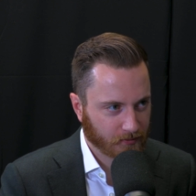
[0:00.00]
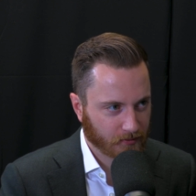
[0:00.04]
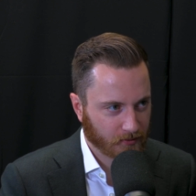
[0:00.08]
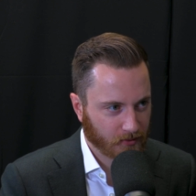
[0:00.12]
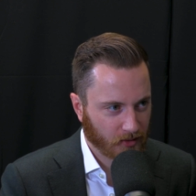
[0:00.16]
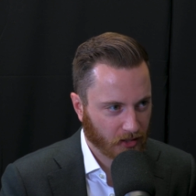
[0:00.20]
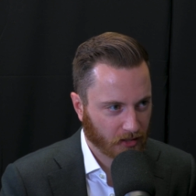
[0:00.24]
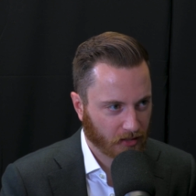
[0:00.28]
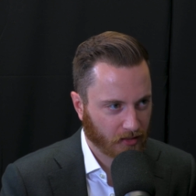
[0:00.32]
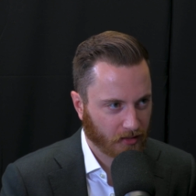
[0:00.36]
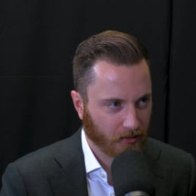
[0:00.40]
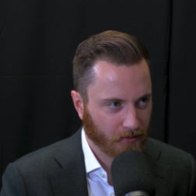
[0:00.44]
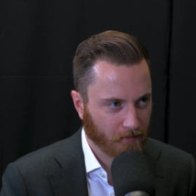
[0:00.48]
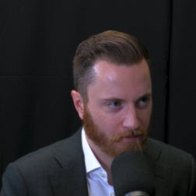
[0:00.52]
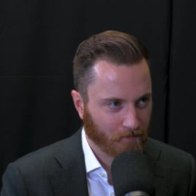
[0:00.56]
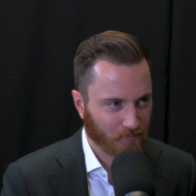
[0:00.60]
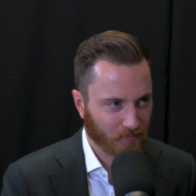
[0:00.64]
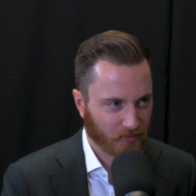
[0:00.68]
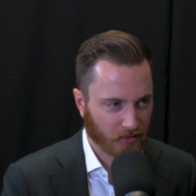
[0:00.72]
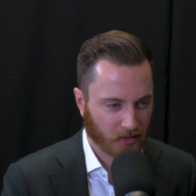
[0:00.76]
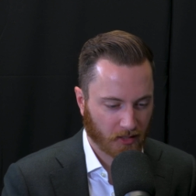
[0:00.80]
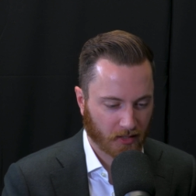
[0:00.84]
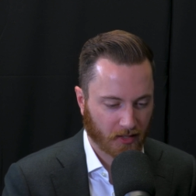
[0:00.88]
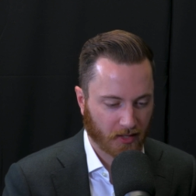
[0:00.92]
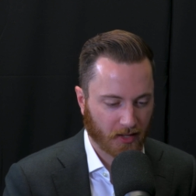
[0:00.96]

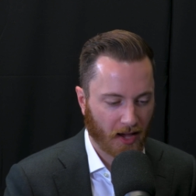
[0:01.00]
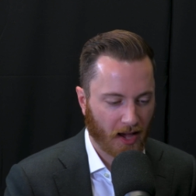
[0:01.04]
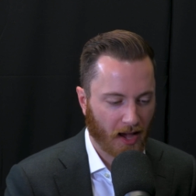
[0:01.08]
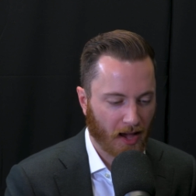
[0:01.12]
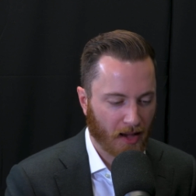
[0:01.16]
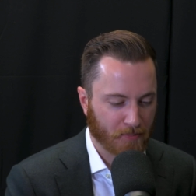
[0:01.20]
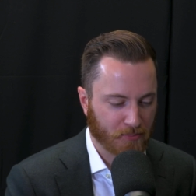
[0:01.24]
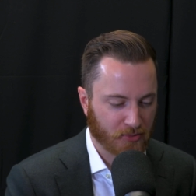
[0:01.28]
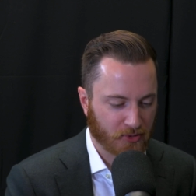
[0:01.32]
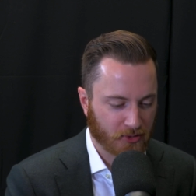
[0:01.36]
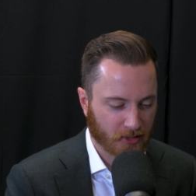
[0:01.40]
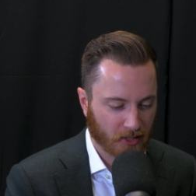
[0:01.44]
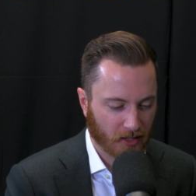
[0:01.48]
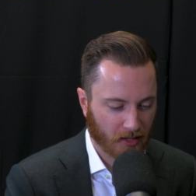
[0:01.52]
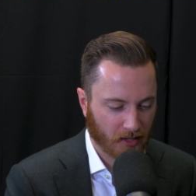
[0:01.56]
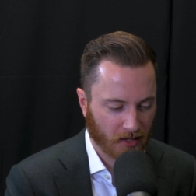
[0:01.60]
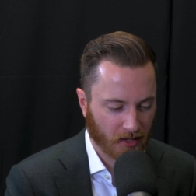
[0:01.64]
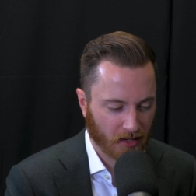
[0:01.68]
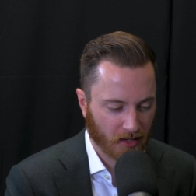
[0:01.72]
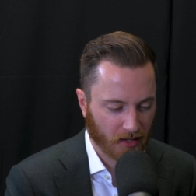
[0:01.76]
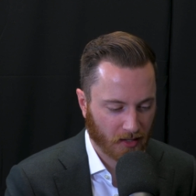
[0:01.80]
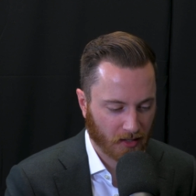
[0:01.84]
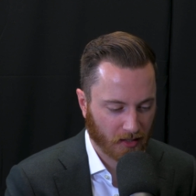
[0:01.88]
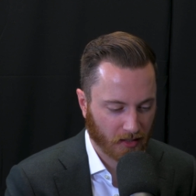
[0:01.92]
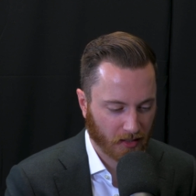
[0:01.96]
Barely. The cops.
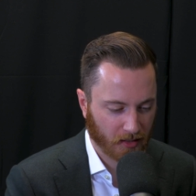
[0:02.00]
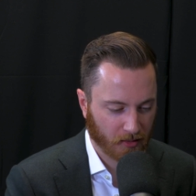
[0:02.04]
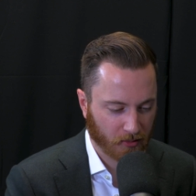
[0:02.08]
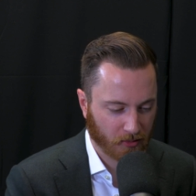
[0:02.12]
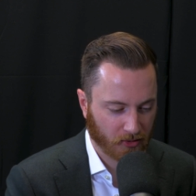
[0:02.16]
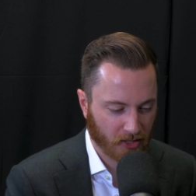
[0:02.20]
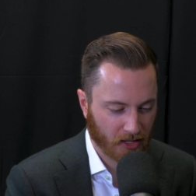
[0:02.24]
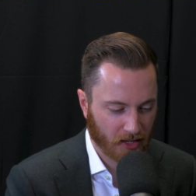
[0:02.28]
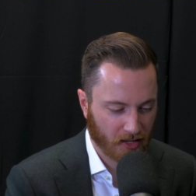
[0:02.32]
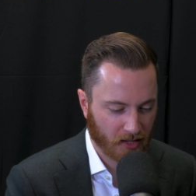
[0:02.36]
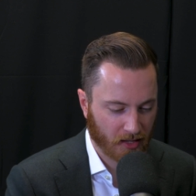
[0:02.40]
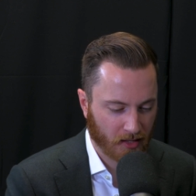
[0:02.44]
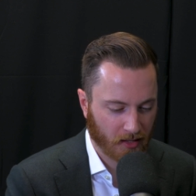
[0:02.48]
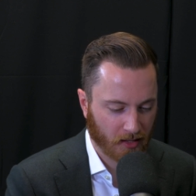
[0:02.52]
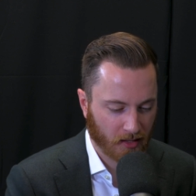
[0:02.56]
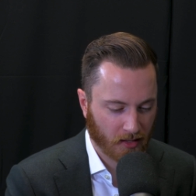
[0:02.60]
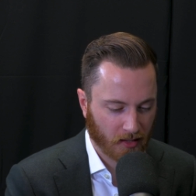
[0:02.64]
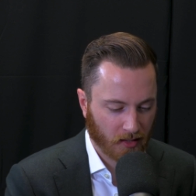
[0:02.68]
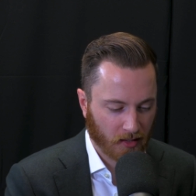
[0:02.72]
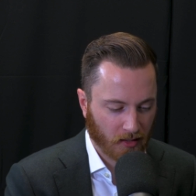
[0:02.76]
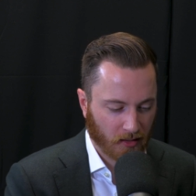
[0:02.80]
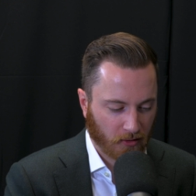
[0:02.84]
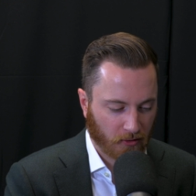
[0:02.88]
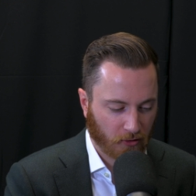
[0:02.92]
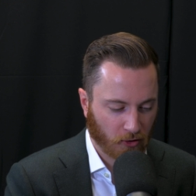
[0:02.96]

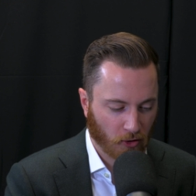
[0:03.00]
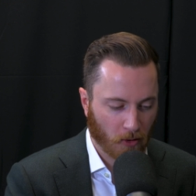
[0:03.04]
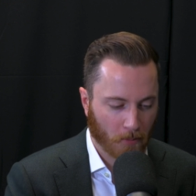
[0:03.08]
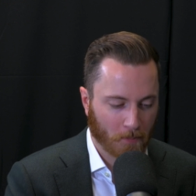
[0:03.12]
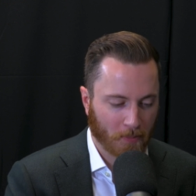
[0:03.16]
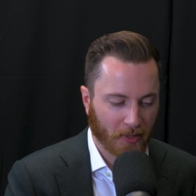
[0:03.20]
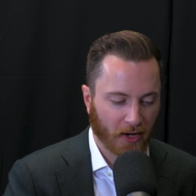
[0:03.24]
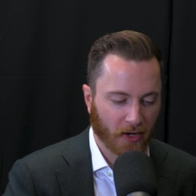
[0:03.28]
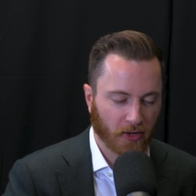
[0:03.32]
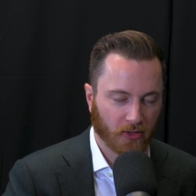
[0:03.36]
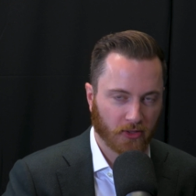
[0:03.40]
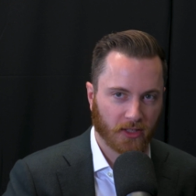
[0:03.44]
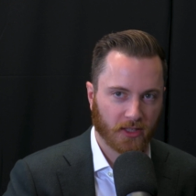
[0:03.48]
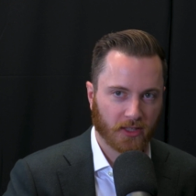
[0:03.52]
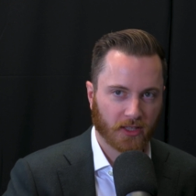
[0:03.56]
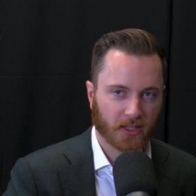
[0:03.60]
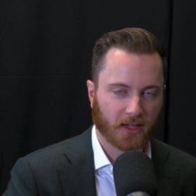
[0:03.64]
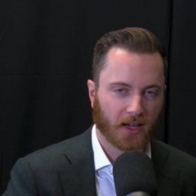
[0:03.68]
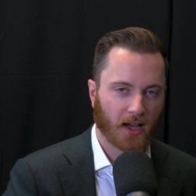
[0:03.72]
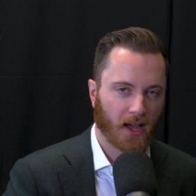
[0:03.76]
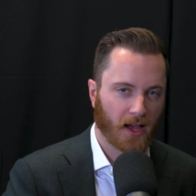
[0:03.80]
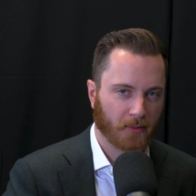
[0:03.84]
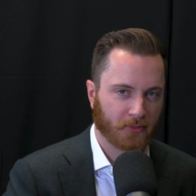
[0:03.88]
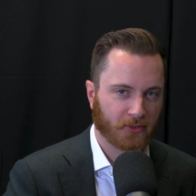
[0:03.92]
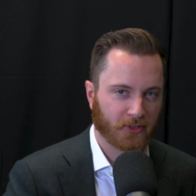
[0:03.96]
So apparently the
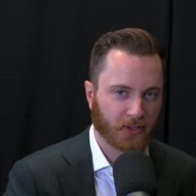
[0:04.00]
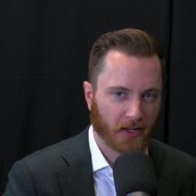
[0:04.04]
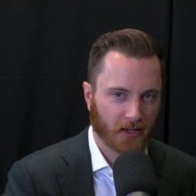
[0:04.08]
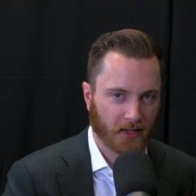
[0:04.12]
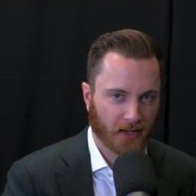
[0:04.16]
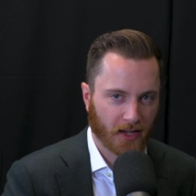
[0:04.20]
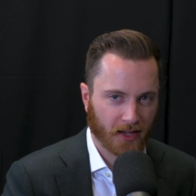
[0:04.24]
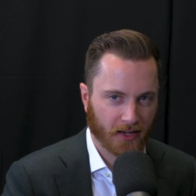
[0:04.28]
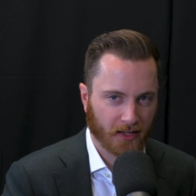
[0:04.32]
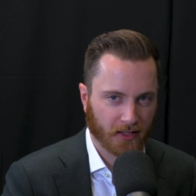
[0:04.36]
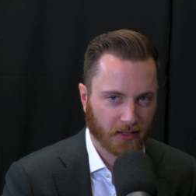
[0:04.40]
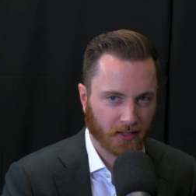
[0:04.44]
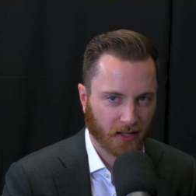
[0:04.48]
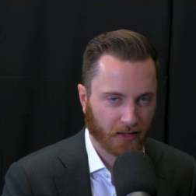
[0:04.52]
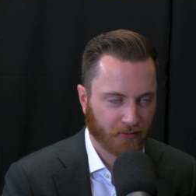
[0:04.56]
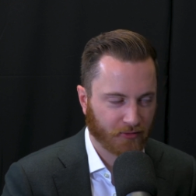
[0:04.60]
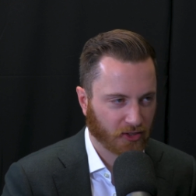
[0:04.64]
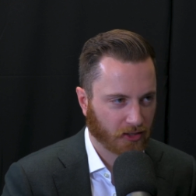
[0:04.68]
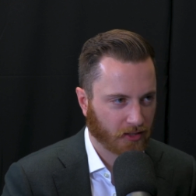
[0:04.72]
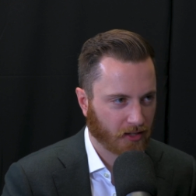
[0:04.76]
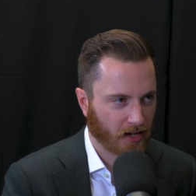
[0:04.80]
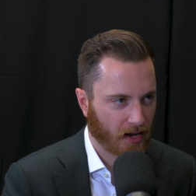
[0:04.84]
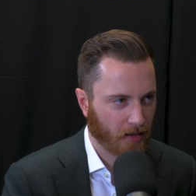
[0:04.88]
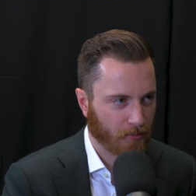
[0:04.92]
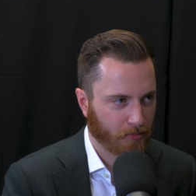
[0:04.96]
cops that night had left the
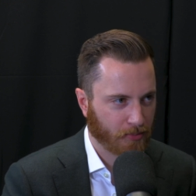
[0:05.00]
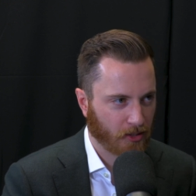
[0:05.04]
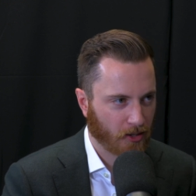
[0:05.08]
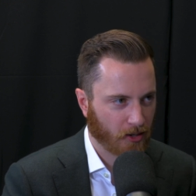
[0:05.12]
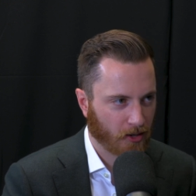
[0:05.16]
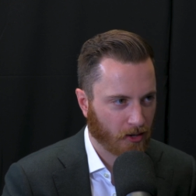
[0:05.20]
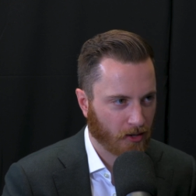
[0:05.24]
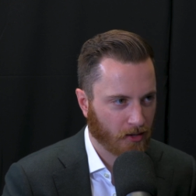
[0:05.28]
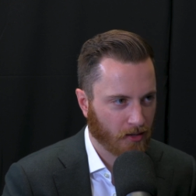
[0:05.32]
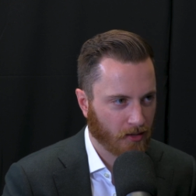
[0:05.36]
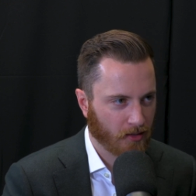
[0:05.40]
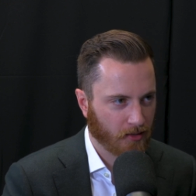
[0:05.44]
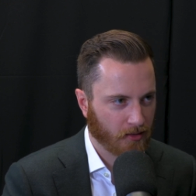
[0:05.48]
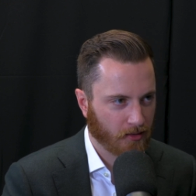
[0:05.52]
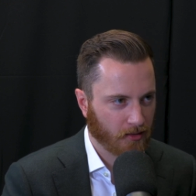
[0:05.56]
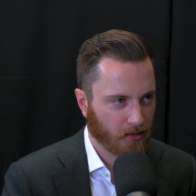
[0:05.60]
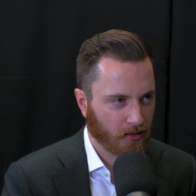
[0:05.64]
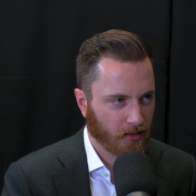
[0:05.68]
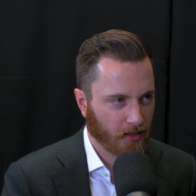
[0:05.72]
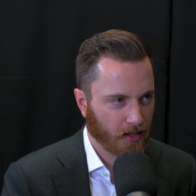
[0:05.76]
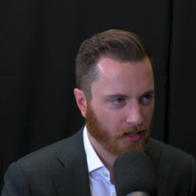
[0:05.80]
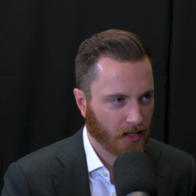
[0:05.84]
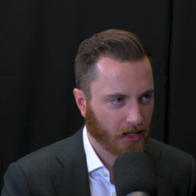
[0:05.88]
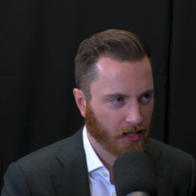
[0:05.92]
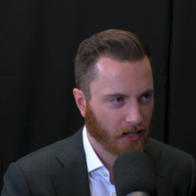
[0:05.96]
cop bar
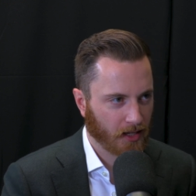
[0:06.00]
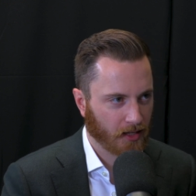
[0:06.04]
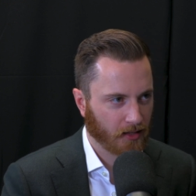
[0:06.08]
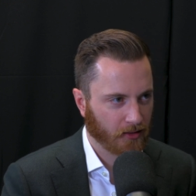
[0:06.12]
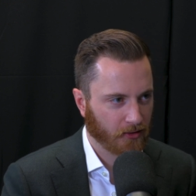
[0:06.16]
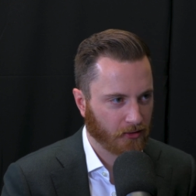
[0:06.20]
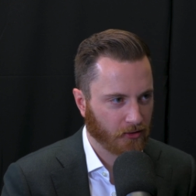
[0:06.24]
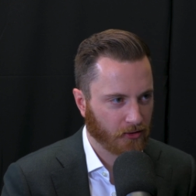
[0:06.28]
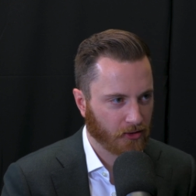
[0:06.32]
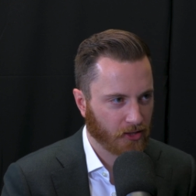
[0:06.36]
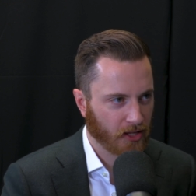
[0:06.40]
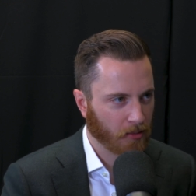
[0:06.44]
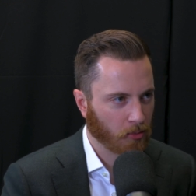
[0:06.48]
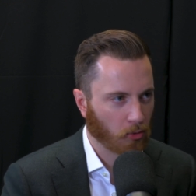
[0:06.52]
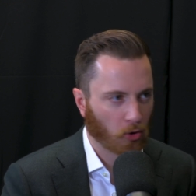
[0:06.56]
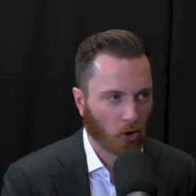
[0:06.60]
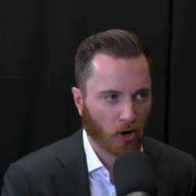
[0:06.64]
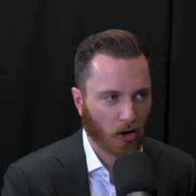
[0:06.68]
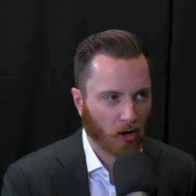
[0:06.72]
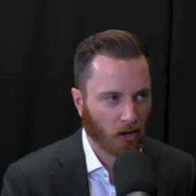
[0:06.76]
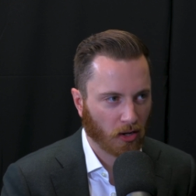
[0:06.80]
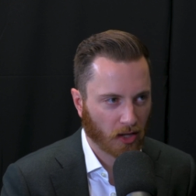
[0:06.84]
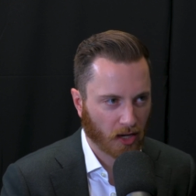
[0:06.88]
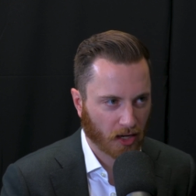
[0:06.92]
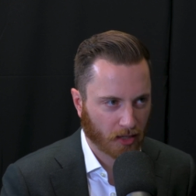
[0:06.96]
and they were
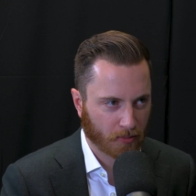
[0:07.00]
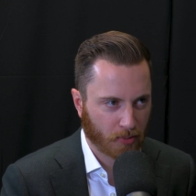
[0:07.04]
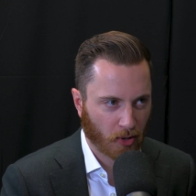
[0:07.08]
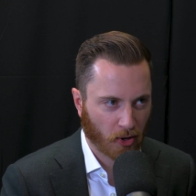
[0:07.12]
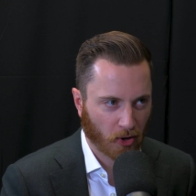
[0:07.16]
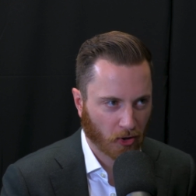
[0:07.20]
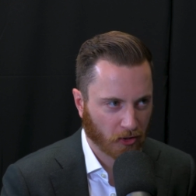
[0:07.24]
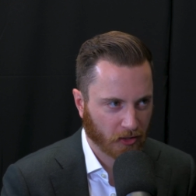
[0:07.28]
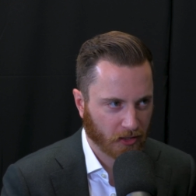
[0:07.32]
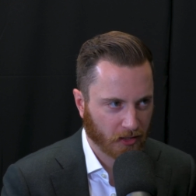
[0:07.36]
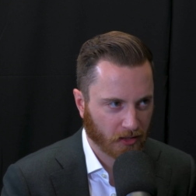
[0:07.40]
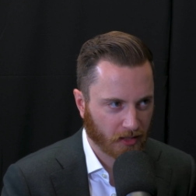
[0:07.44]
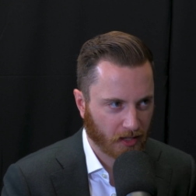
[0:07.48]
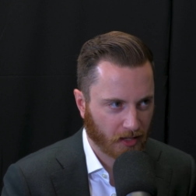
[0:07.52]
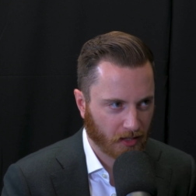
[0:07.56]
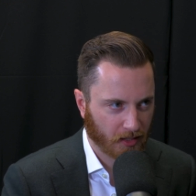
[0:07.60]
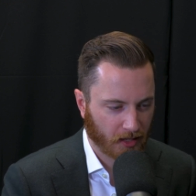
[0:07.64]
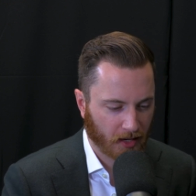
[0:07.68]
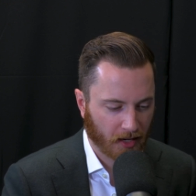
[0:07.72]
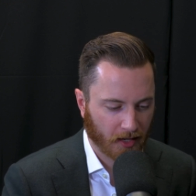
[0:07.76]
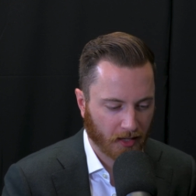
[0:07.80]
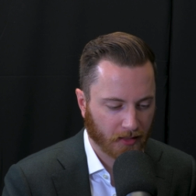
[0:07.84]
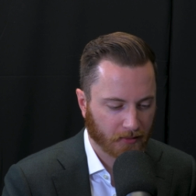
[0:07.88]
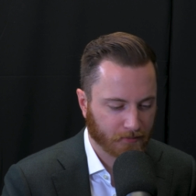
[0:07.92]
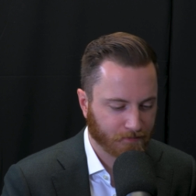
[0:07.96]
all like partying that
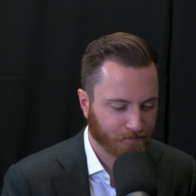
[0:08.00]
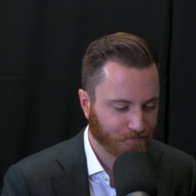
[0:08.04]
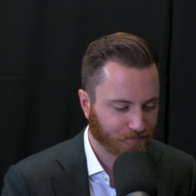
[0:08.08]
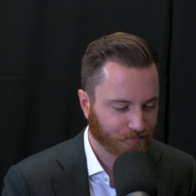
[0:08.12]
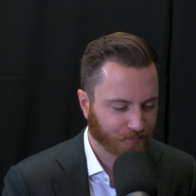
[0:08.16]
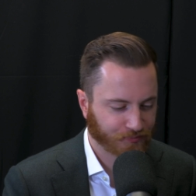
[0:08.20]
night. Yeah.